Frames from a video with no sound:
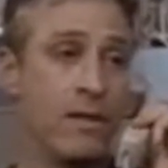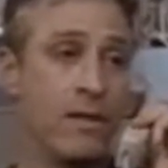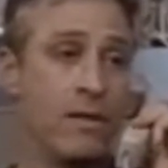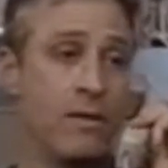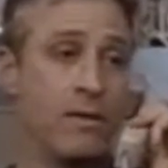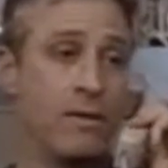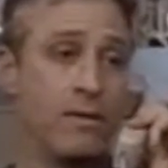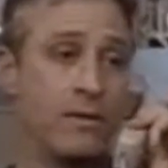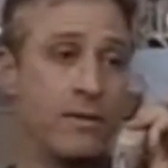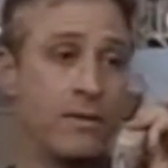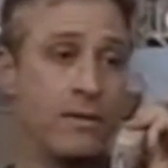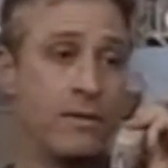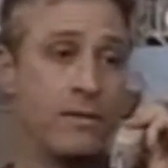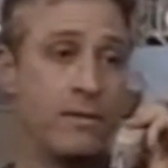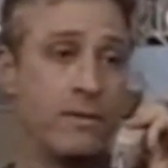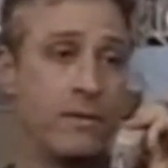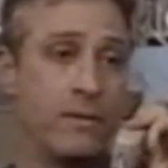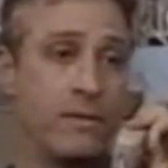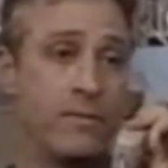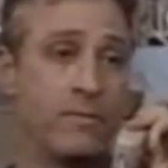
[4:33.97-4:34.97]

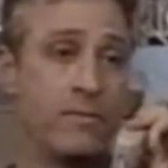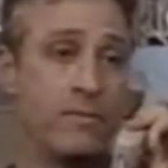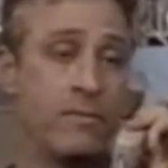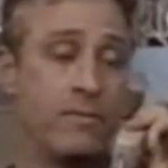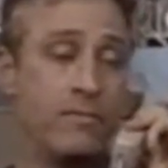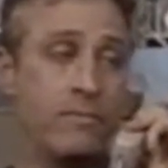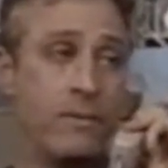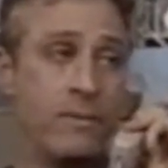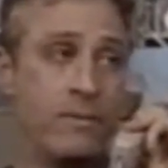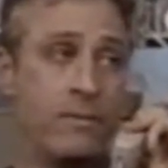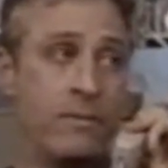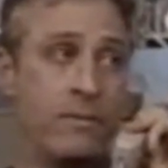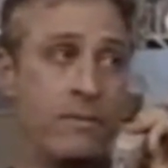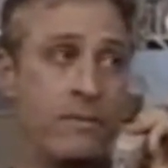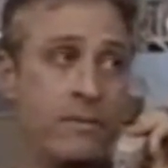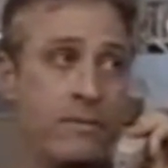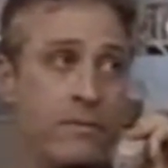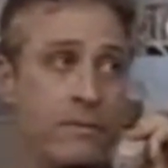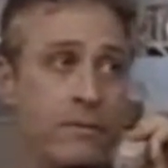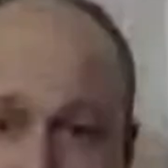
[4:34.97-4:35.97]
On the, the